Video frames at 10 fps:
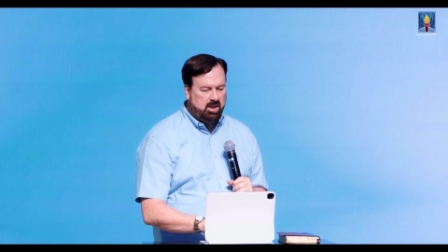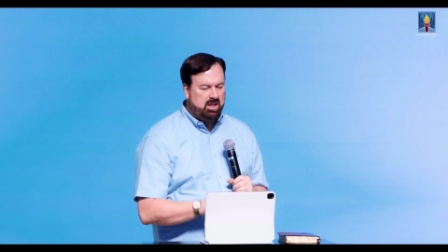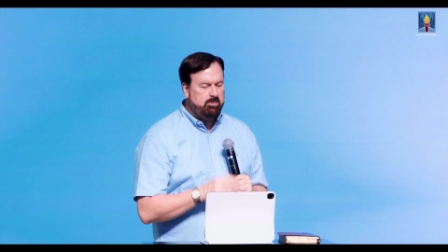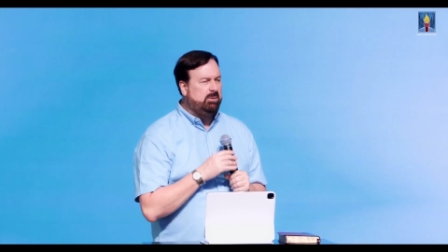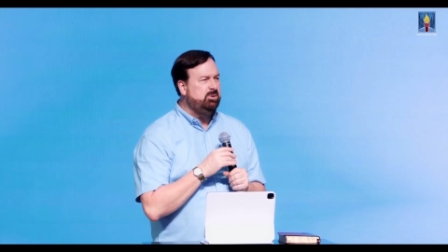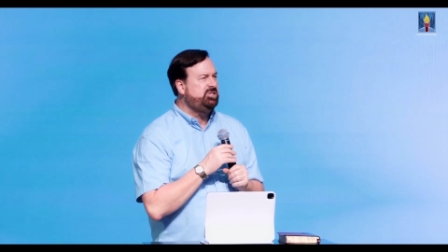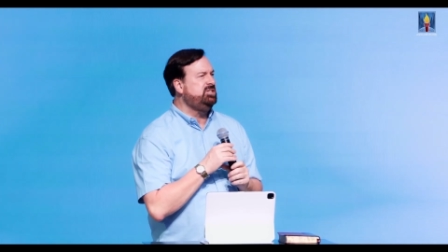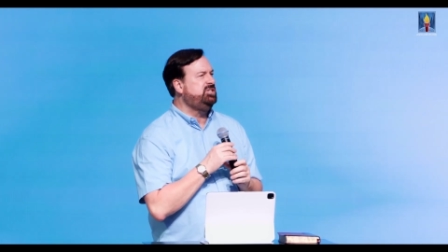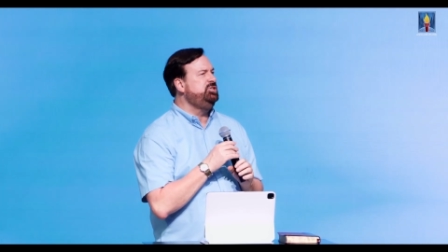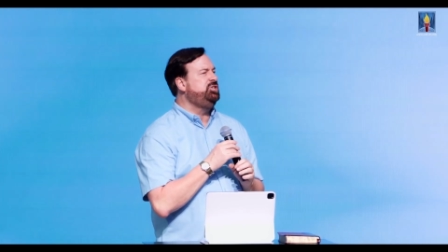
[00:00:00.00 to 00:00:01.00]
The Bible
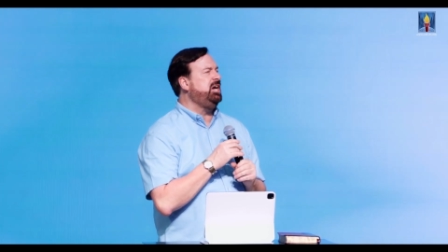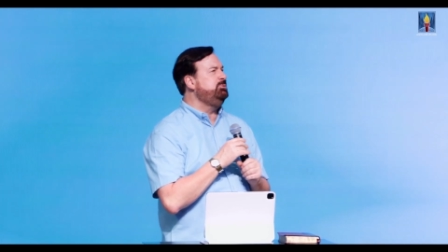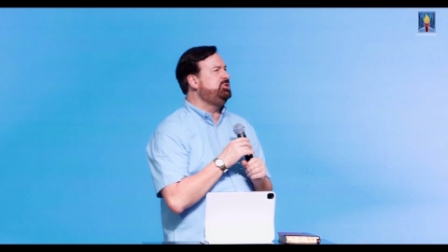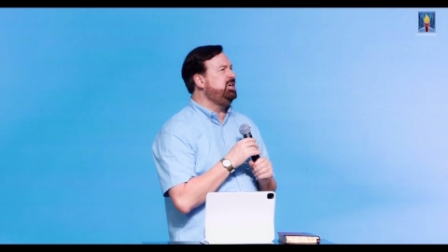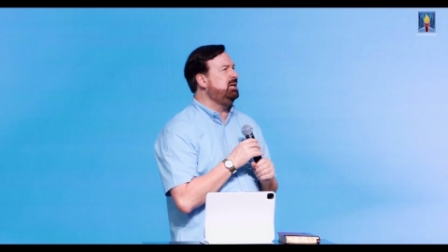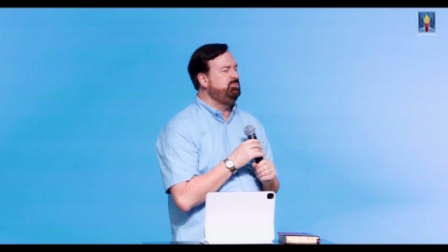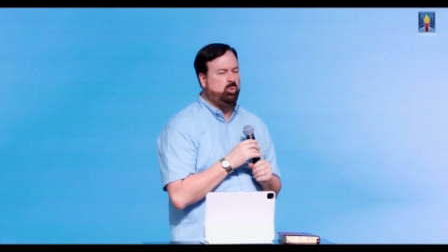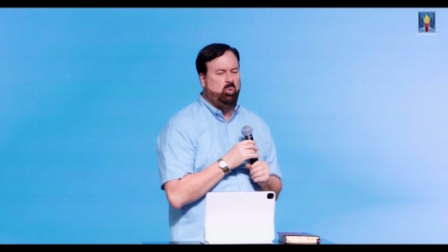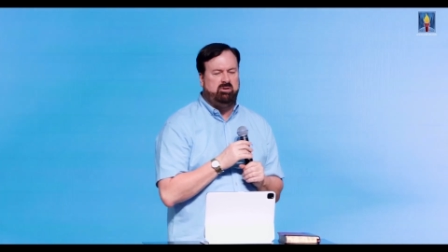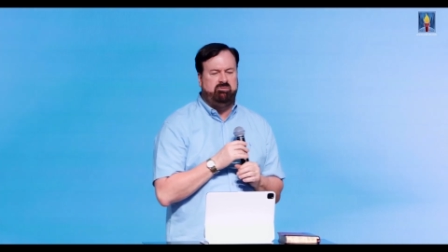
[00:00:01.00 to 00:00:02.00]
says in James chapter
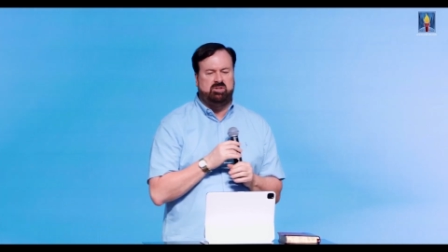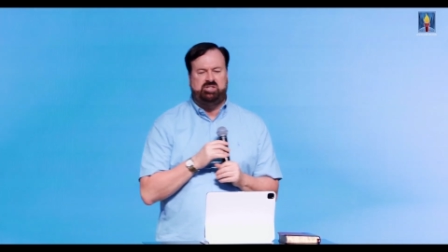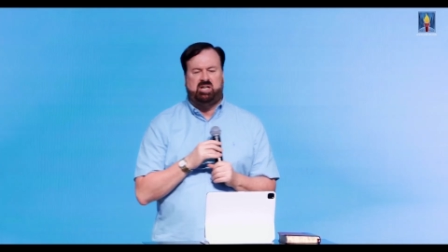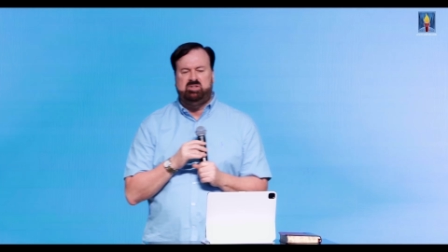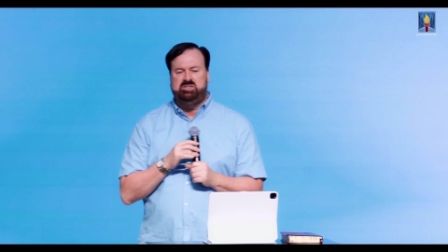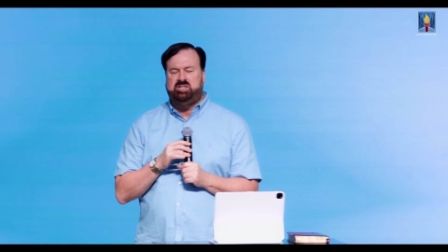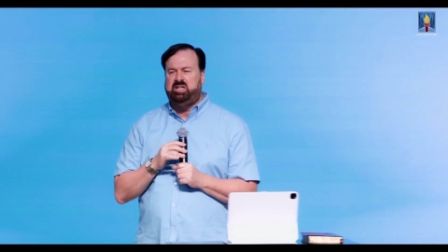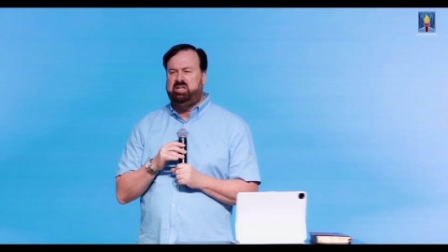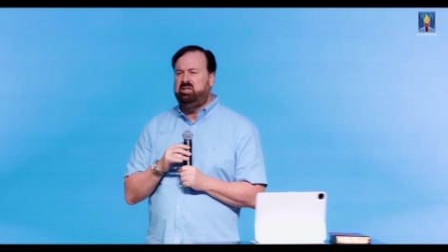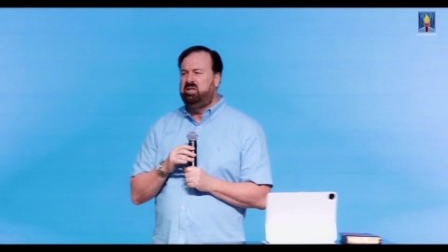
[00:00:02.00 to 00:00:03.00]
1, verse
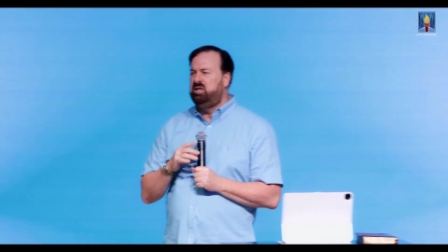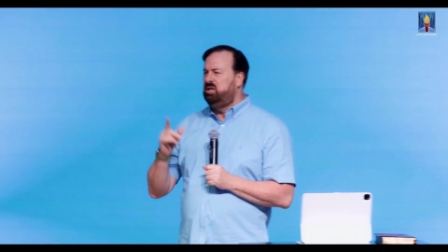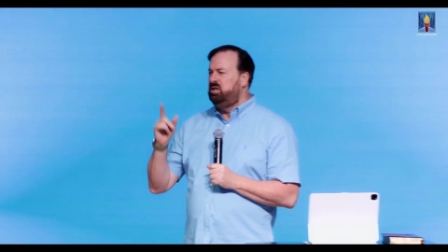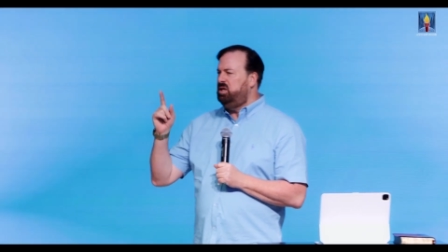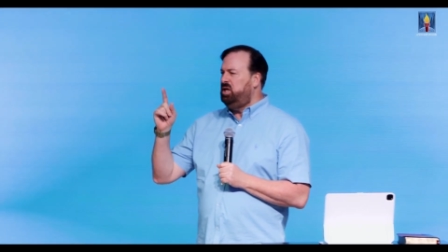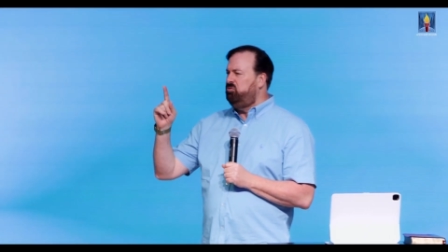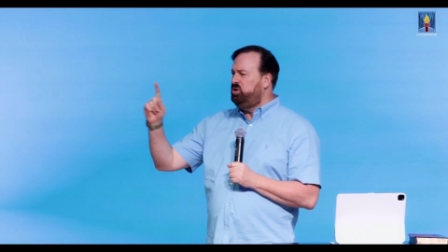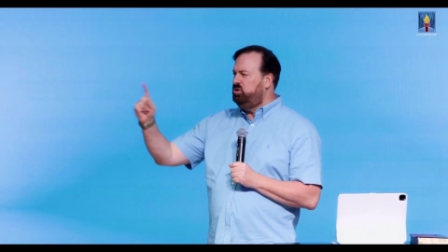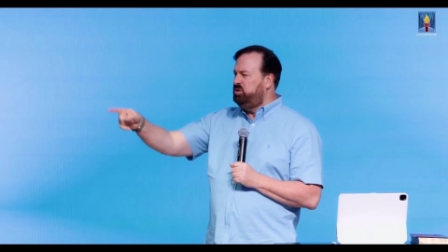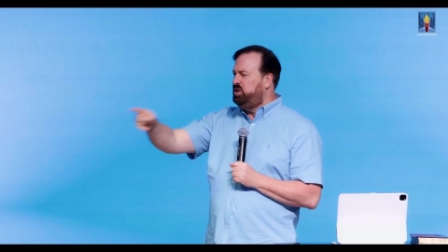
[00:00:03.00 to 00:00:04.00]
17, every
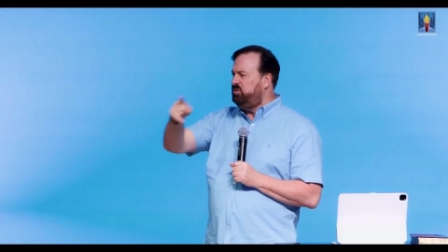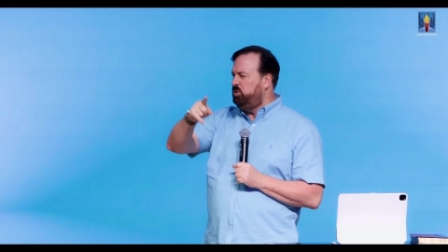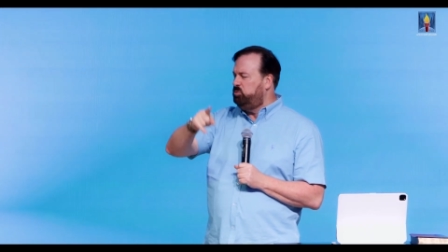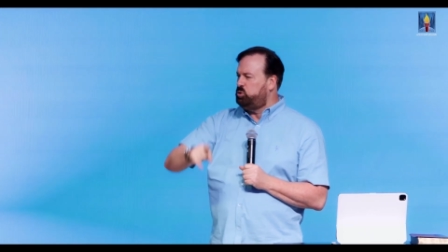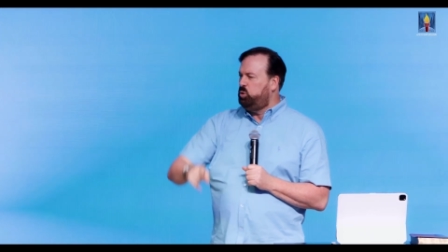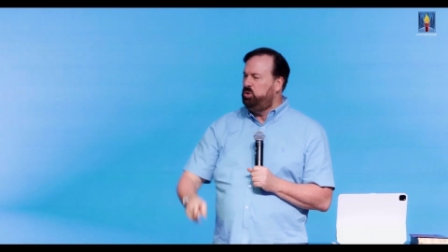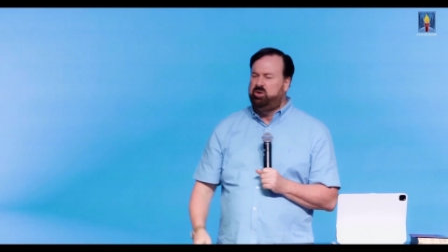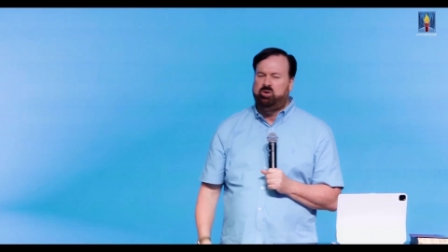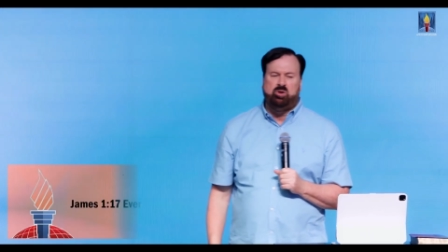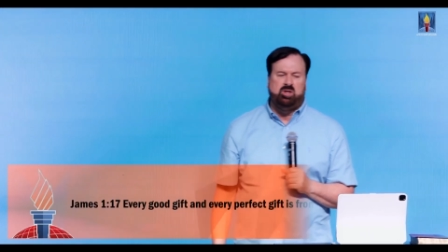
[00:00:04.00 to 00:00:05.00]
good gift, it was
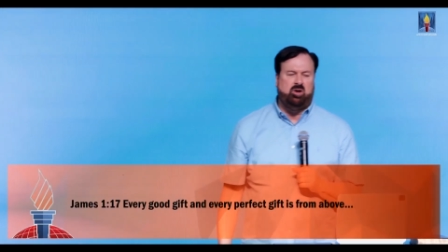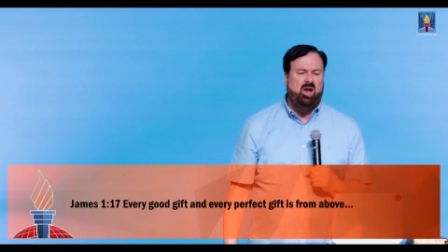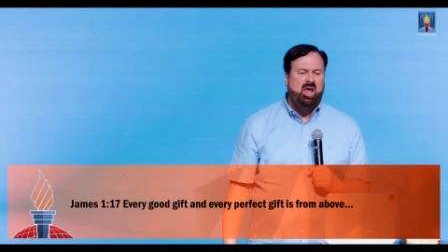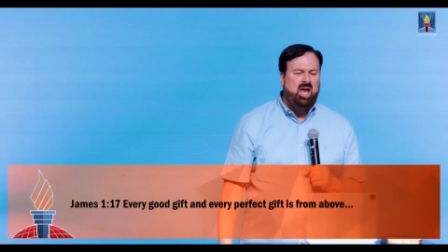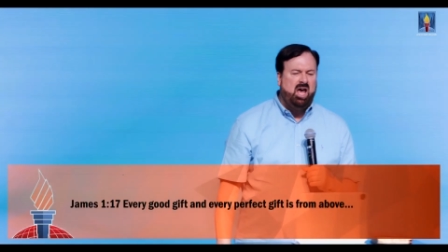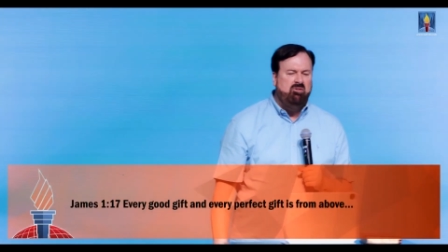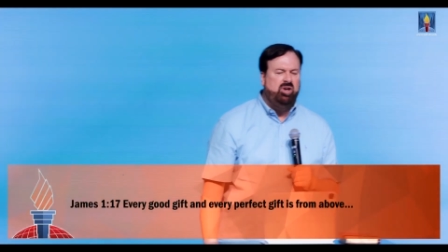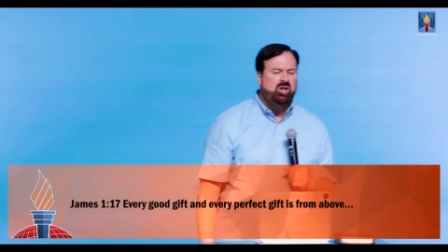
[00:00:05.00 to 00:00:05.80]
quoted earlier, every